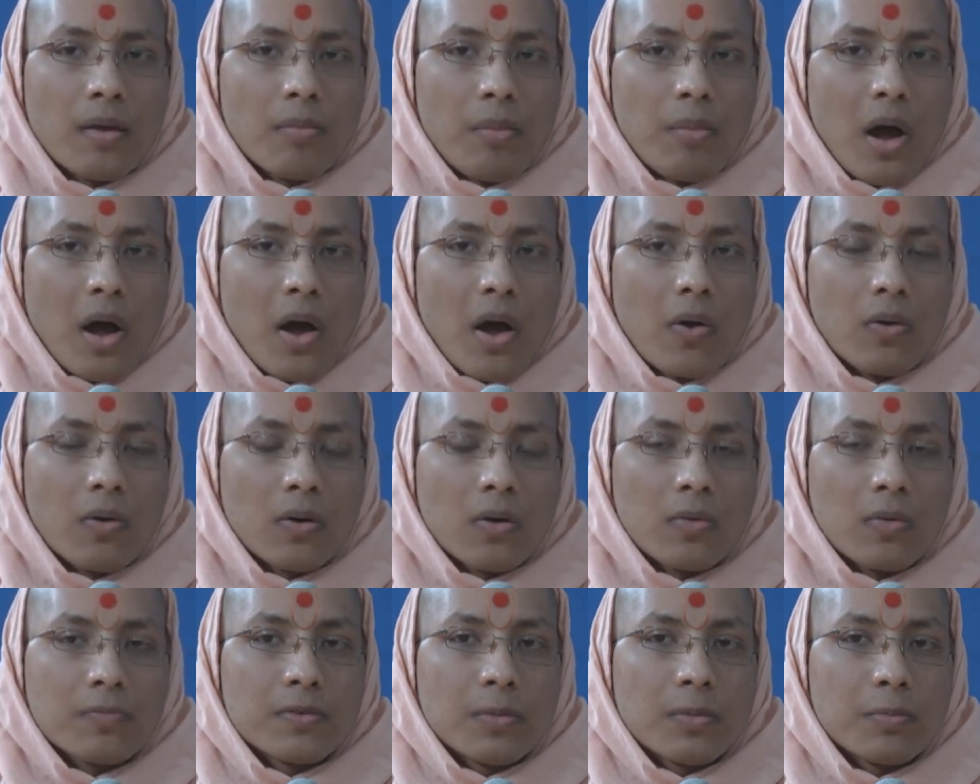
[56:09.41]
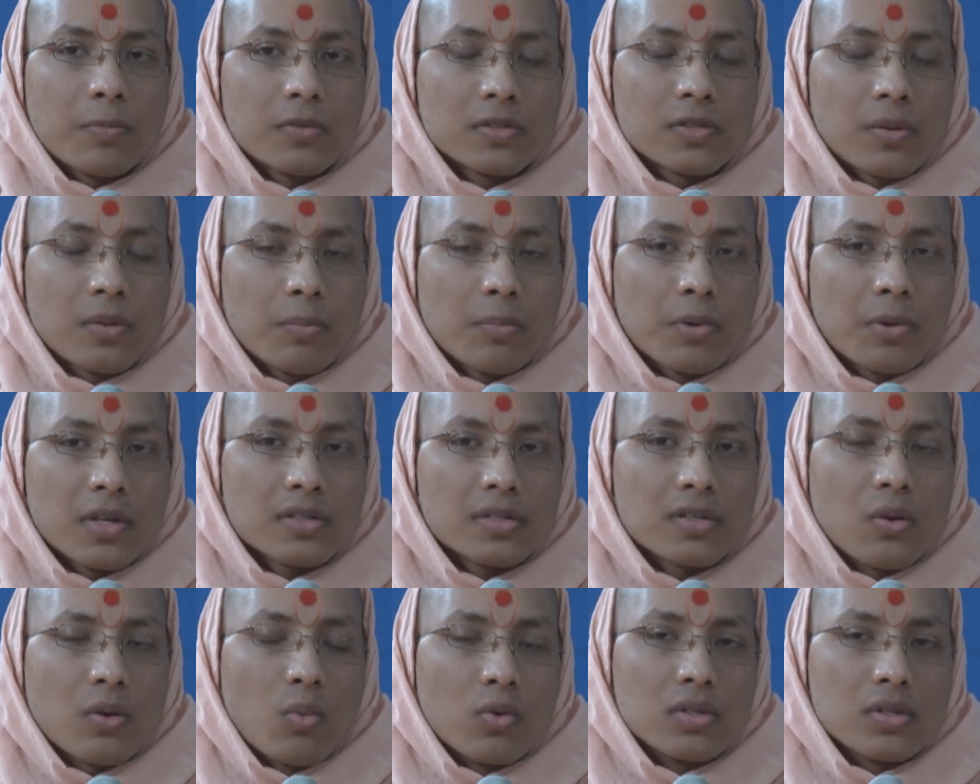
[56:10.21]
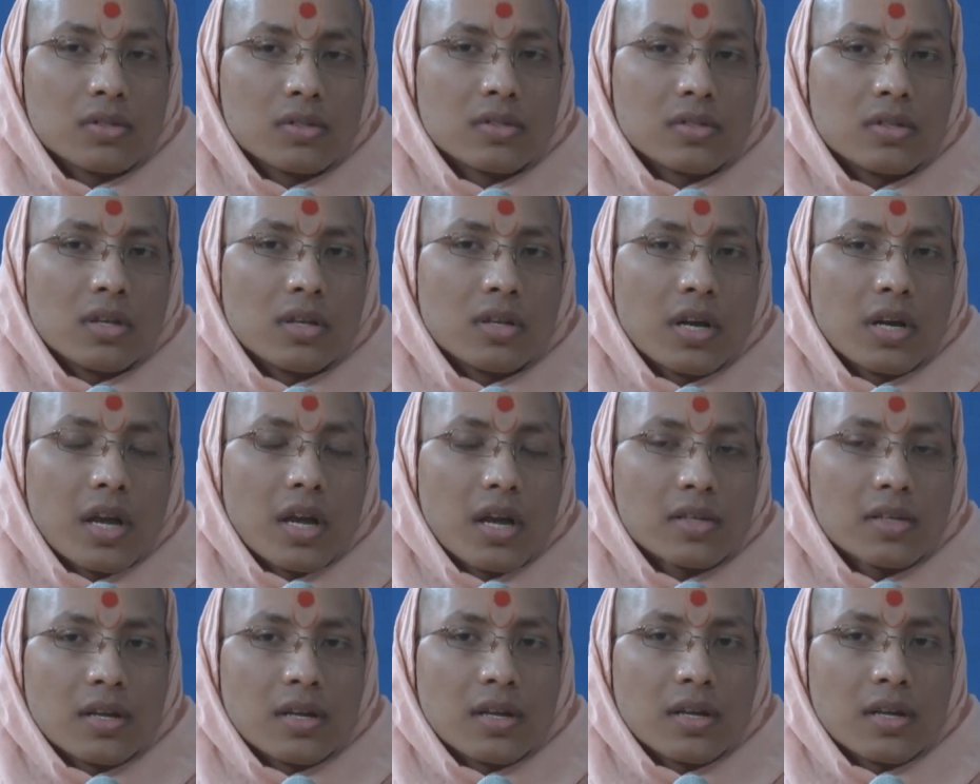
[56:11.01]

power of suppressing one's indriyas